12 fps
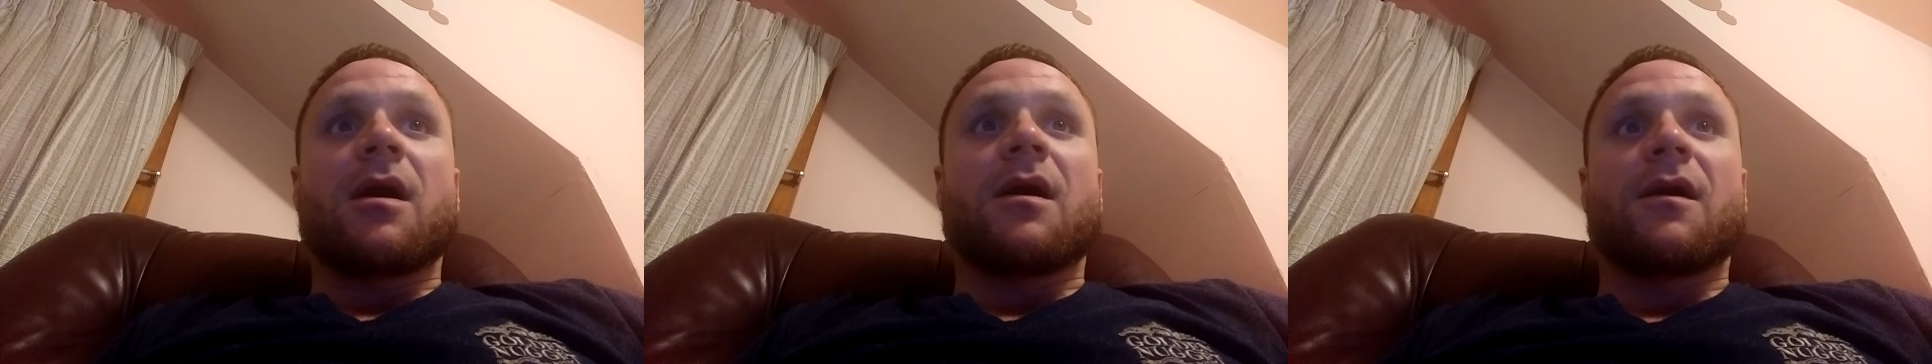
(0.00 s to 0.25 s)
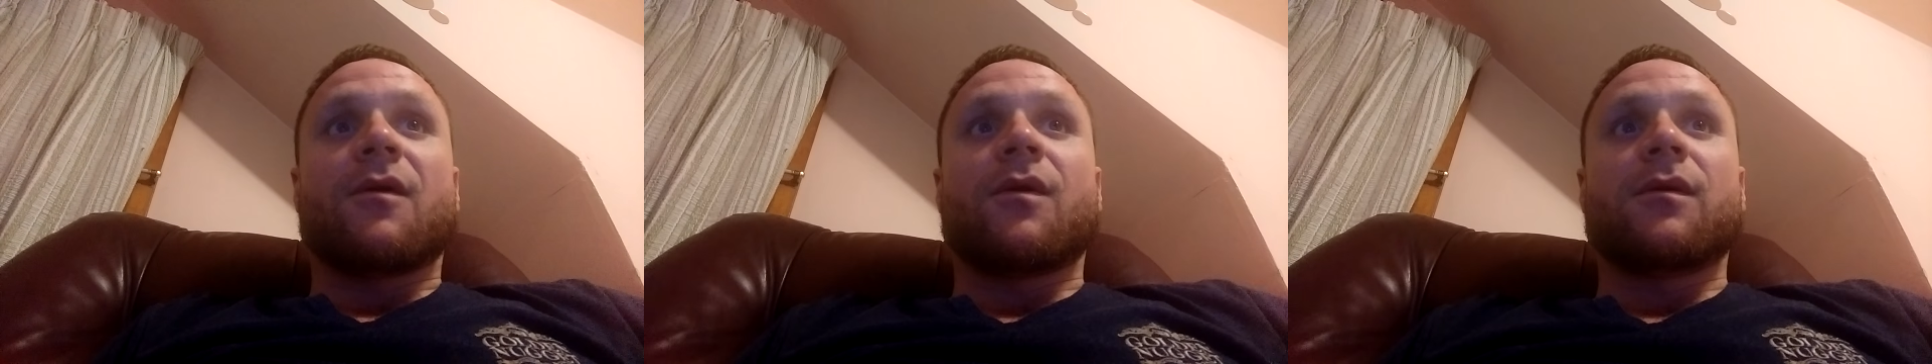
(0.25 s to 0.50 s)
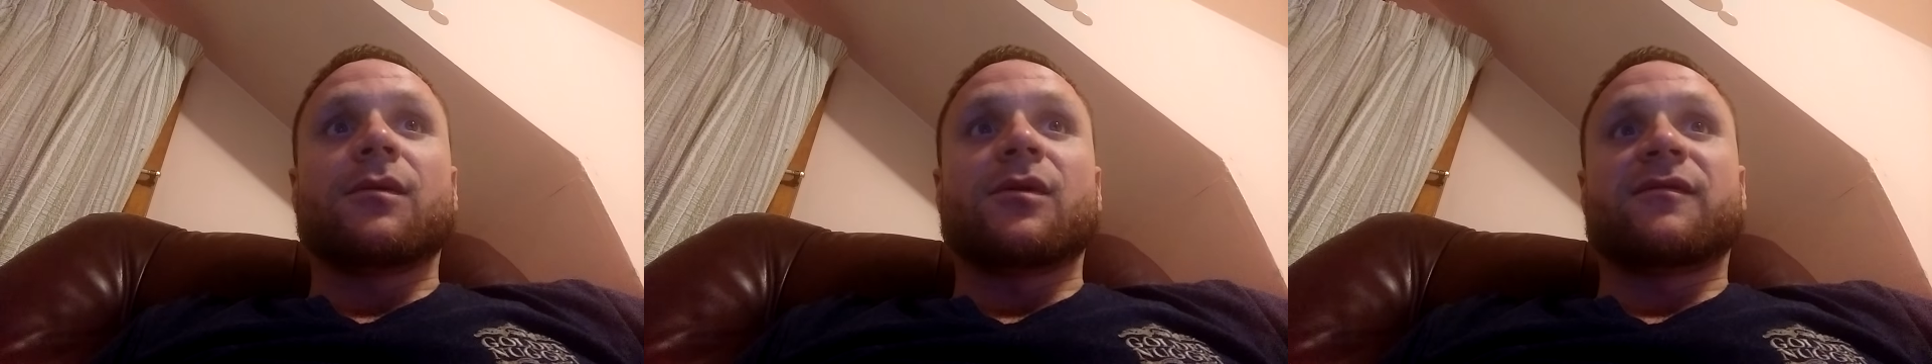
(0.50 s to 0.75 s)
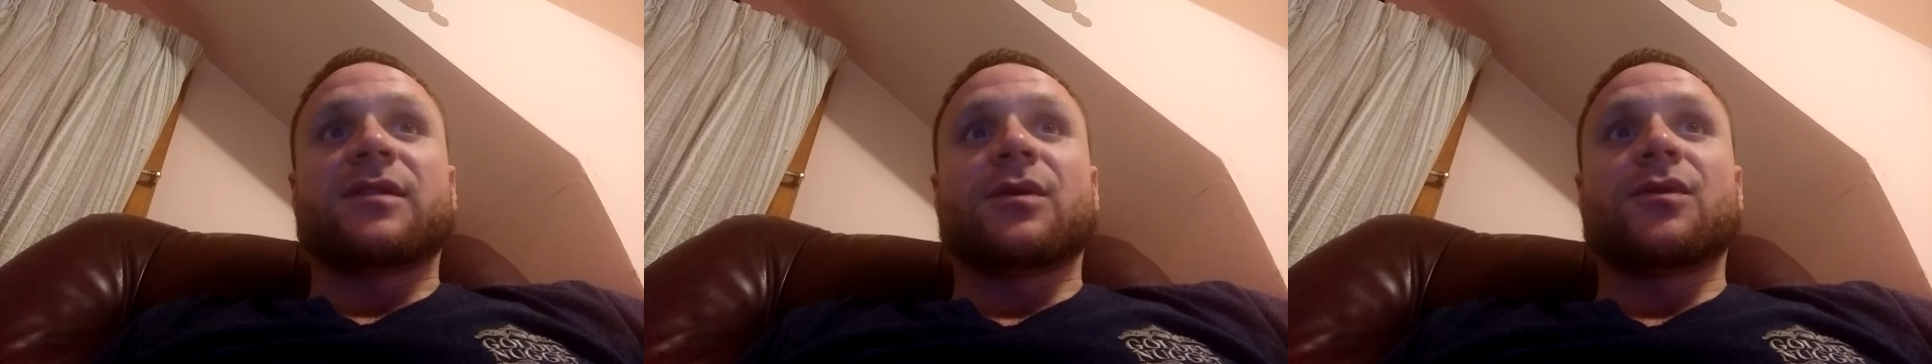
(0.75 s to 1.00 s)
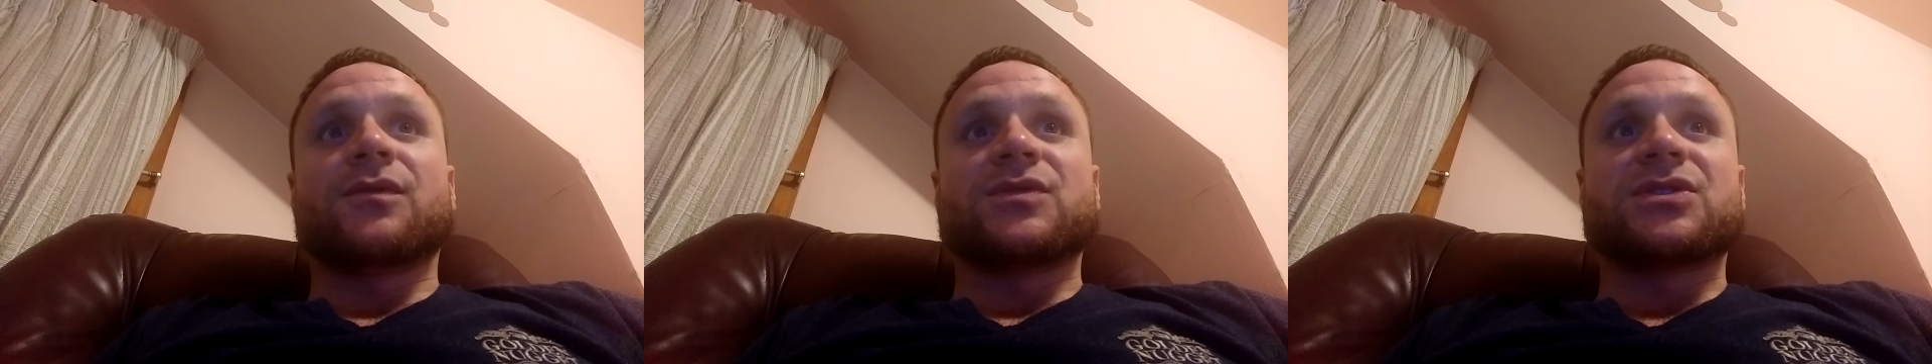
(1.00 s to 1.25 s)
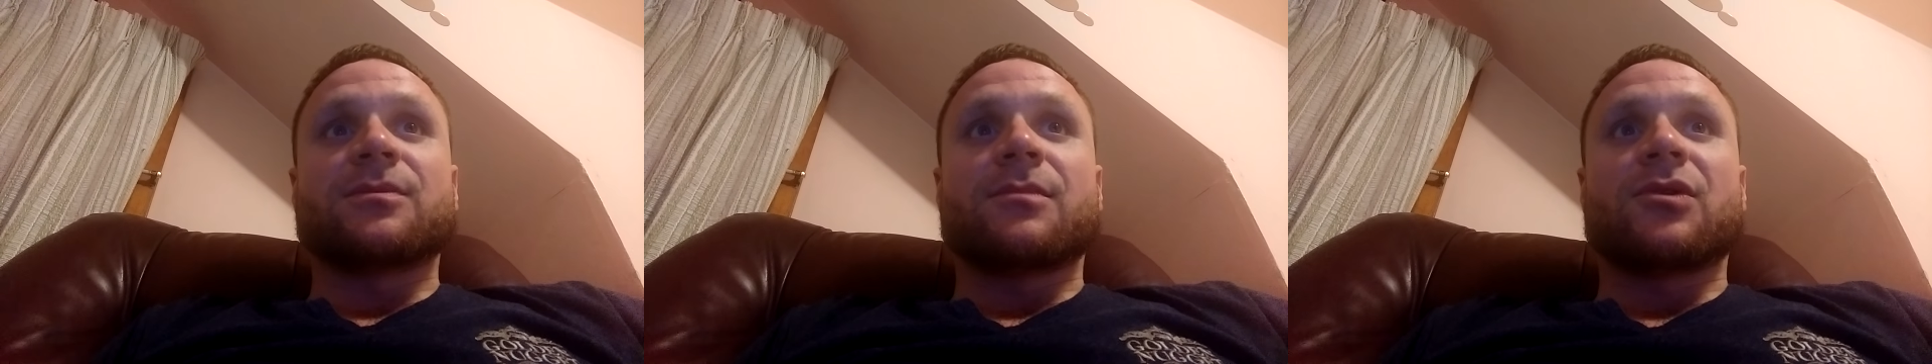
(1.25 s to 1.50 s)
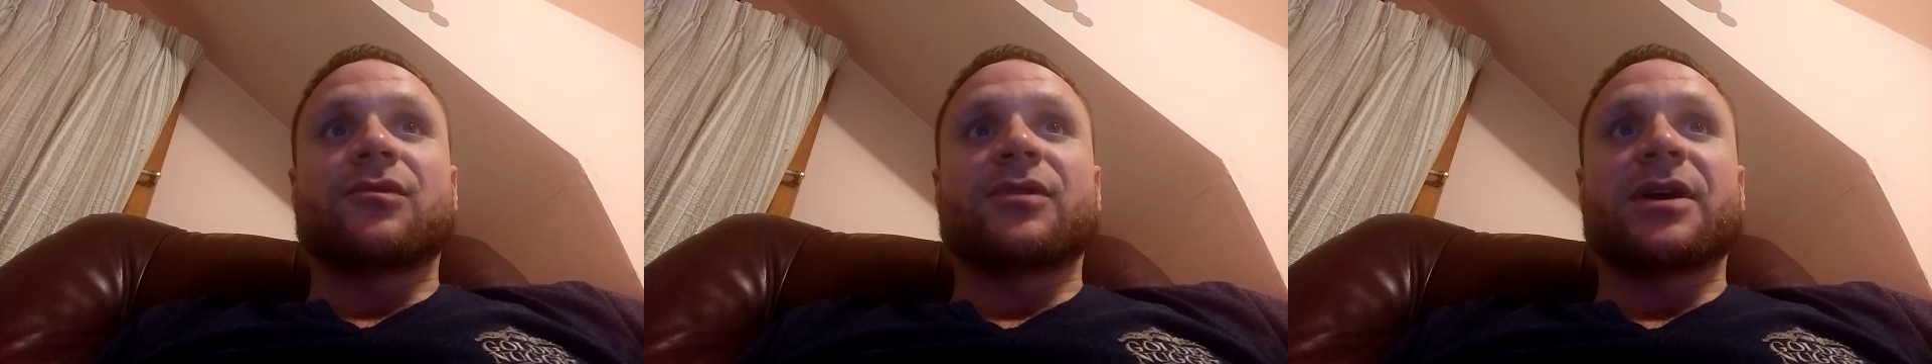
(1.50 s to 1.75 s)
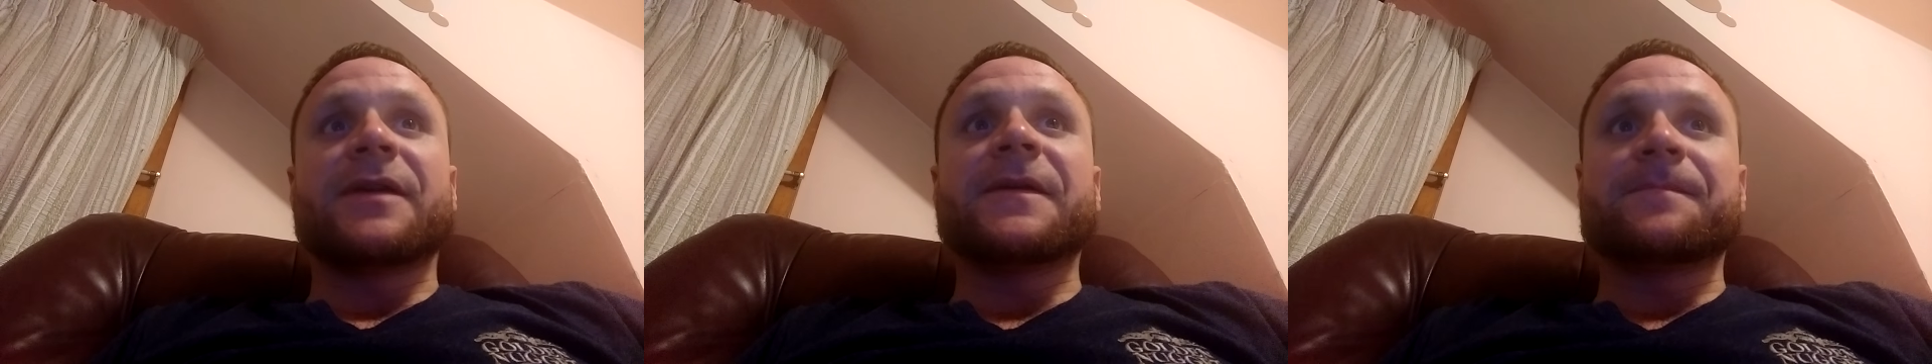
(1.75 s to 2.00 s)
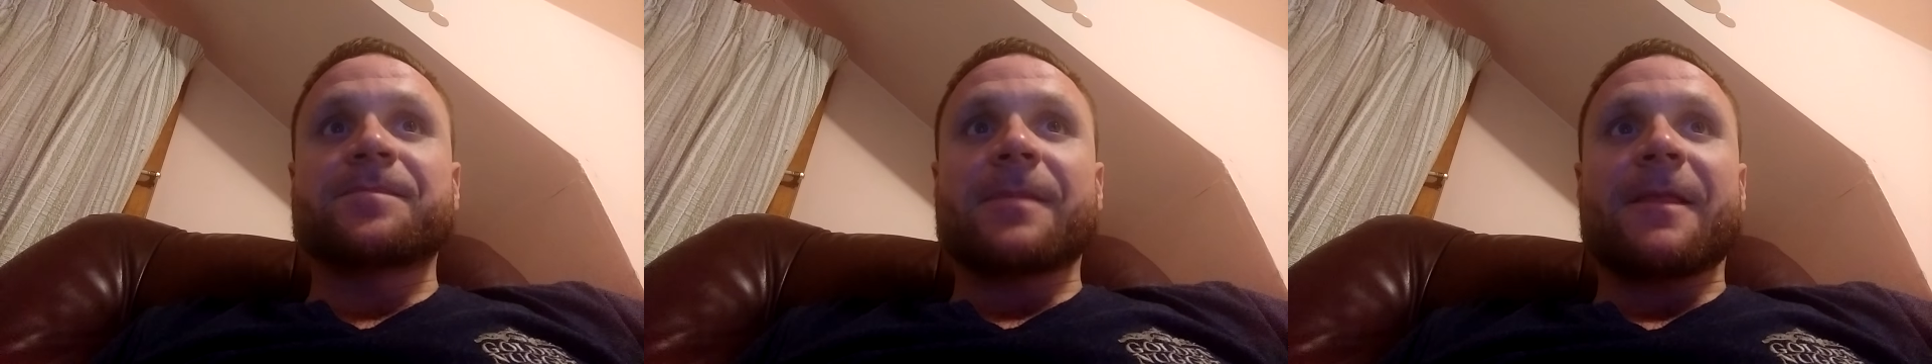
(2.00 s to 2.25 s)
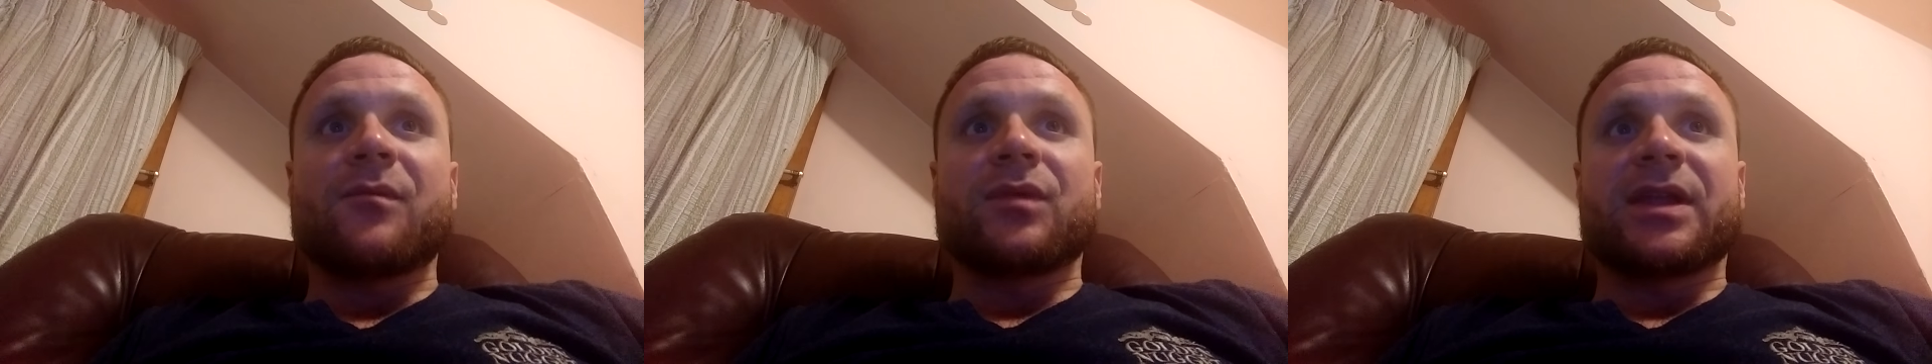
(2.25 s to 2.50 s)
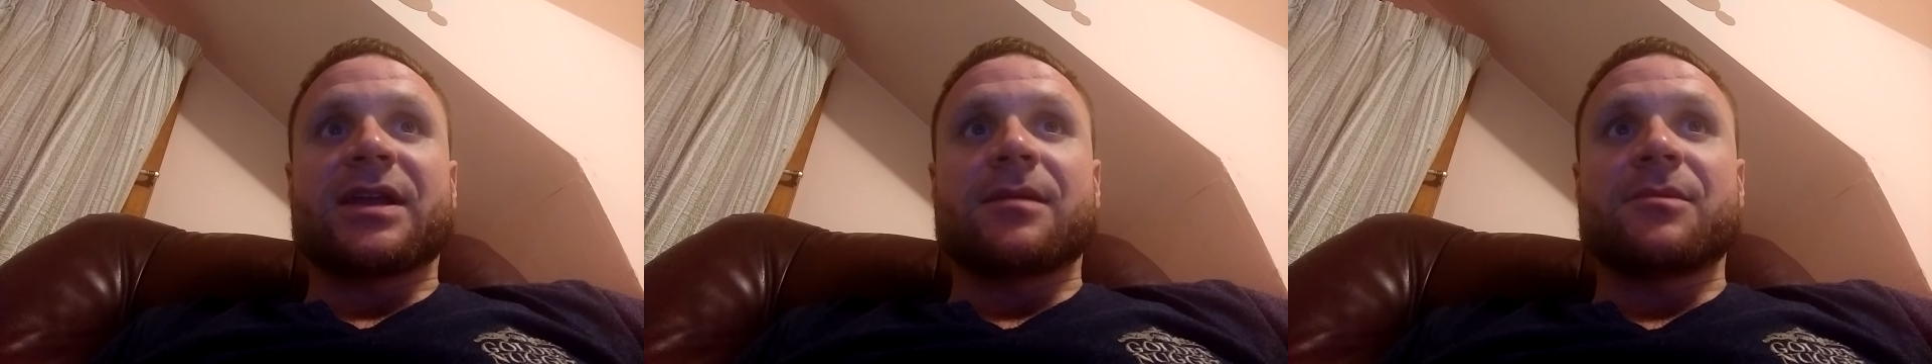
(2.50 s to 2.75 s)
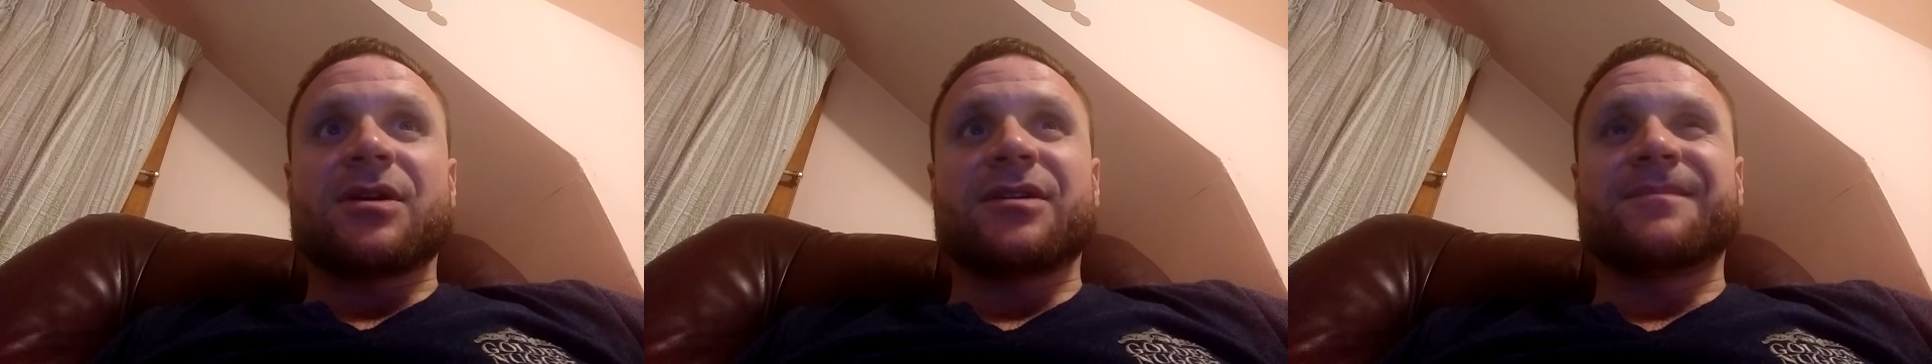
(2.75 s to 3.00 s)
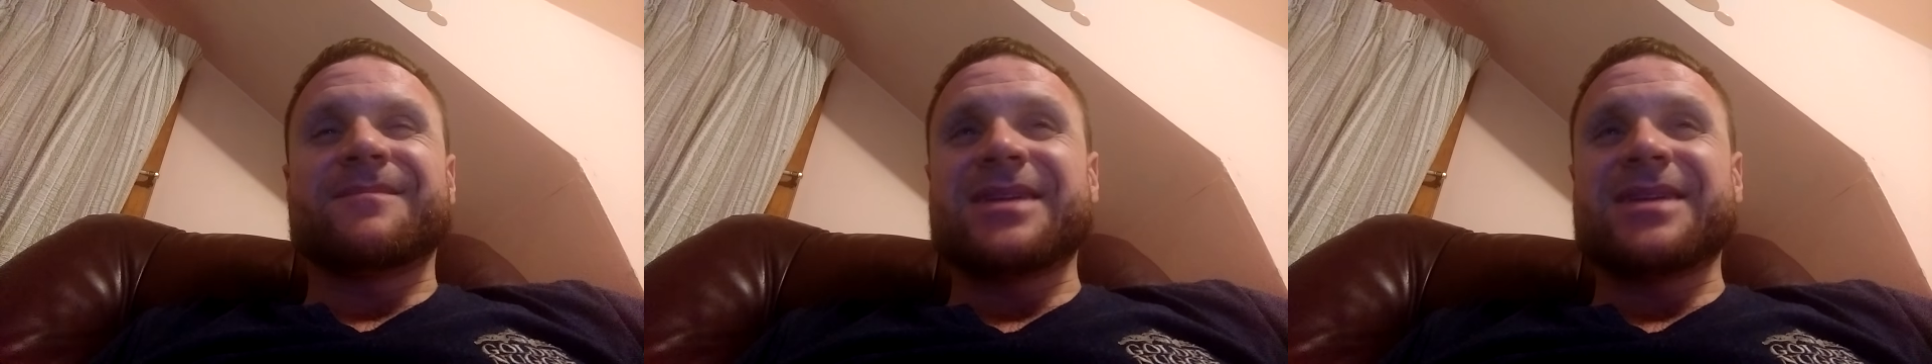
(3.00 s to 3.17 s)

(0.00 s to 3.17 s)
uh, all over those tomorrow night when they come on.